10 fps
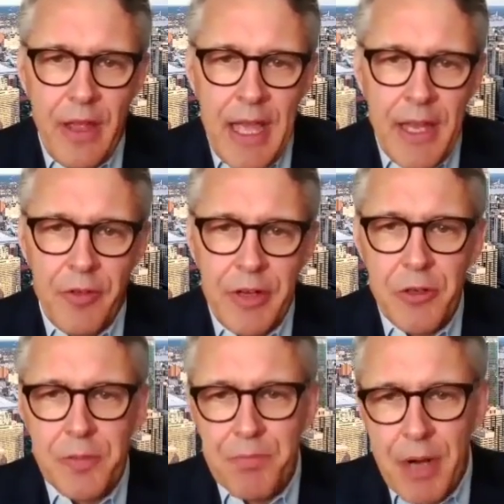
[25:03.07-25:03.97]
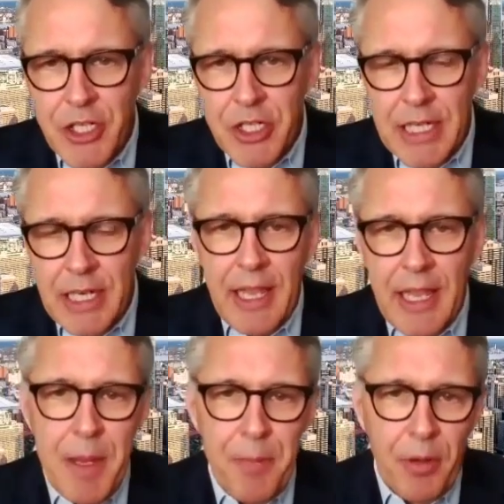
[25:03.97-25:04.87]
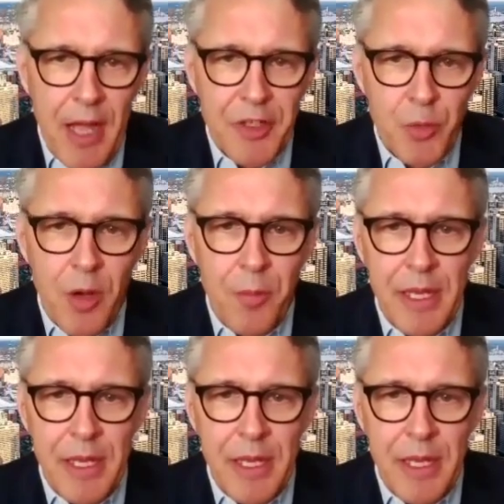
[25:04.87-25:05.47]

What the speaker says: had to reduce budgets and lay people off as well,